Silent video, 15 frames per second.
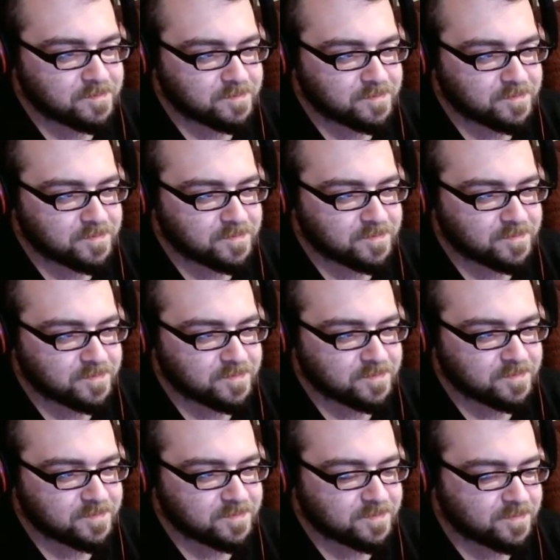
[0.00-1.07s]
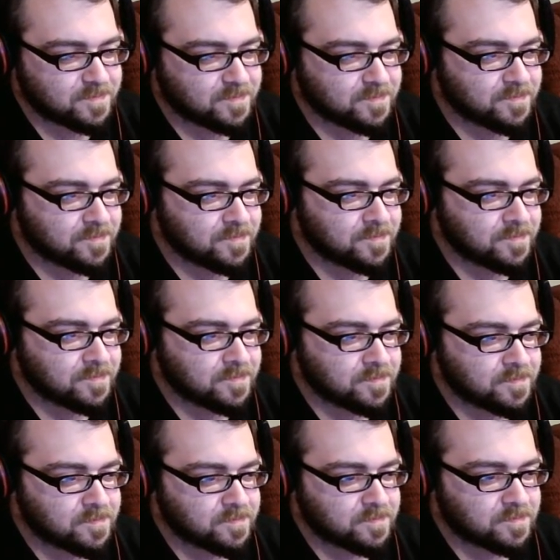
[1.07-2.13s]

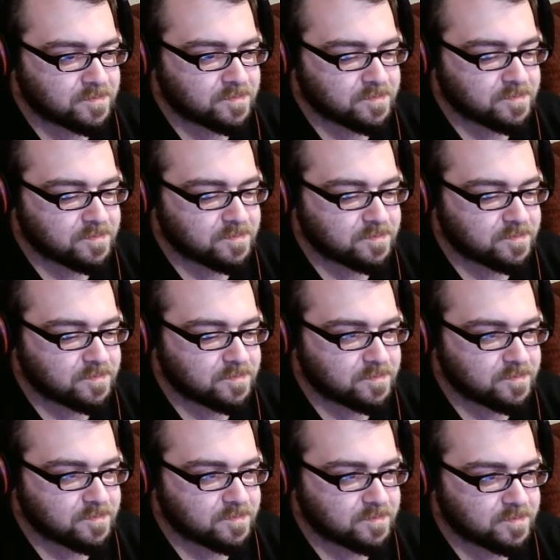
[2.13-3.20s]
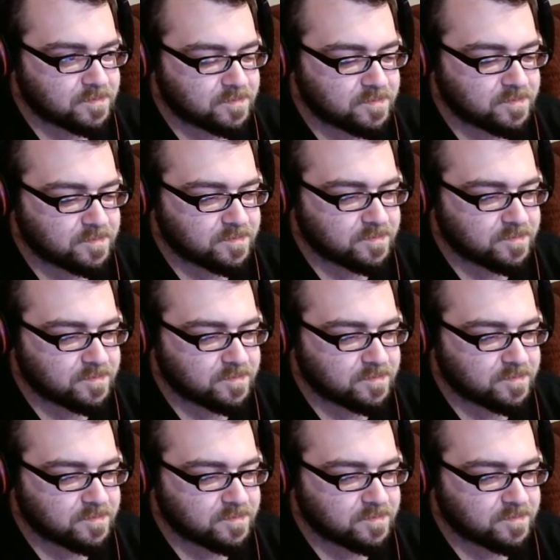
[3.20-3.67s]
[no speech]